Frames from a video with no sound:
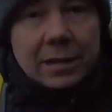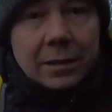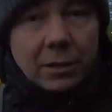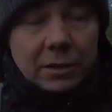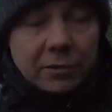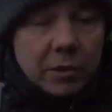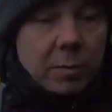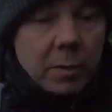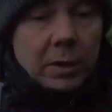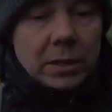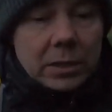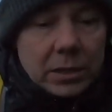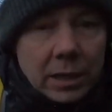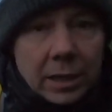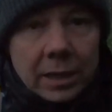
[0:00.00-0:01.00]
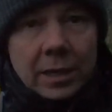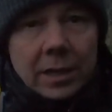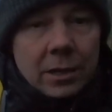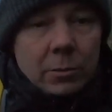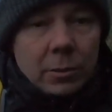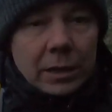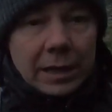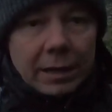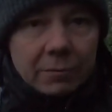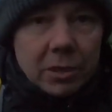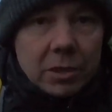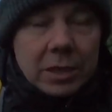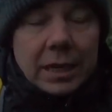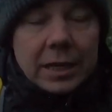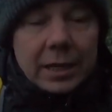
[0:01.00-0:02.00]
nice few points Beautiful would day. love
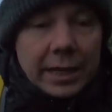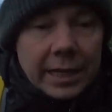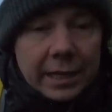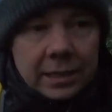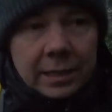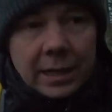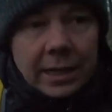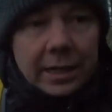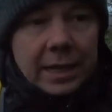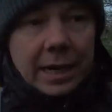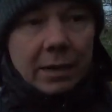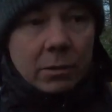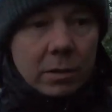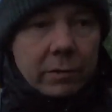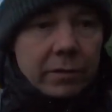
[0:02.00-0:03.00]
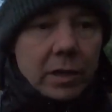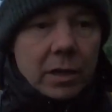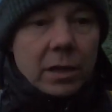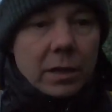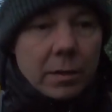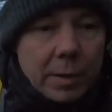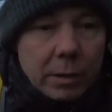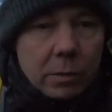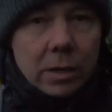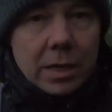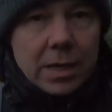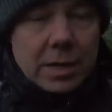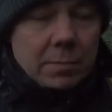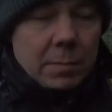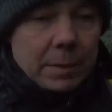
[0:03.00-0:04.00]
to stay at e Edale for a meal
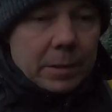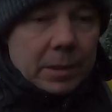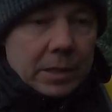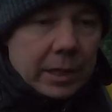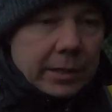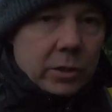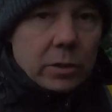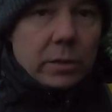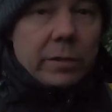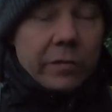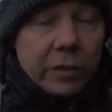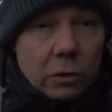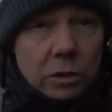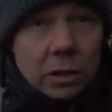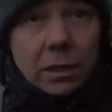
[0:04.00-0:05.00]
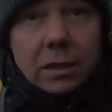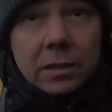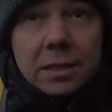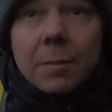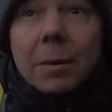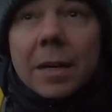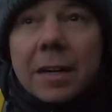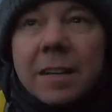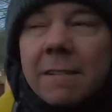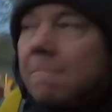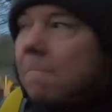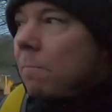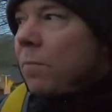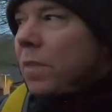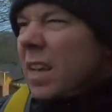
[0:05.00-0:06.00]
maybe this something to do in the future in the summer
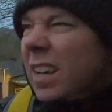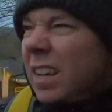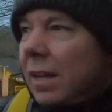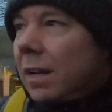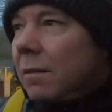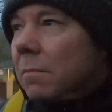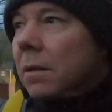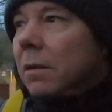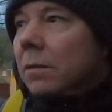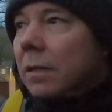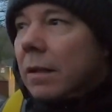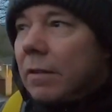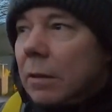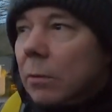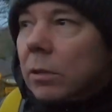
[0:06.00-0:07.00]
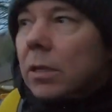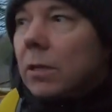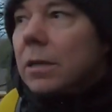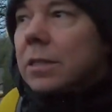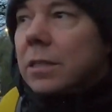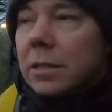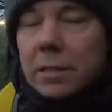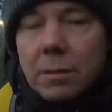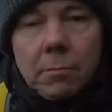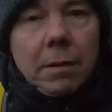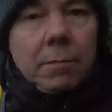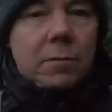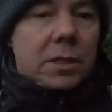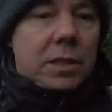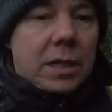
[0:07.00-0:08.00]
um, definitely would do this in the summer
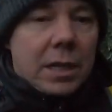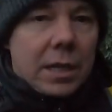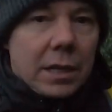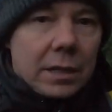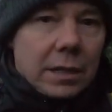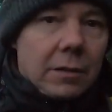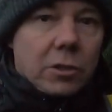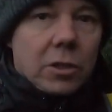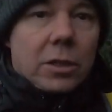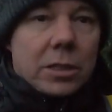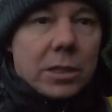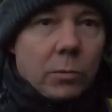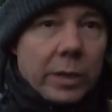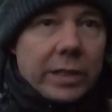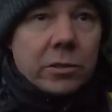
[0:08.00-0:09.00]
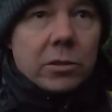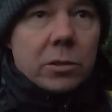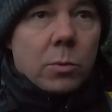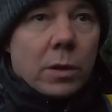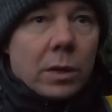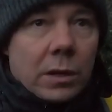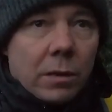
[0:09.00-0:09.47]
months not do this in the winter as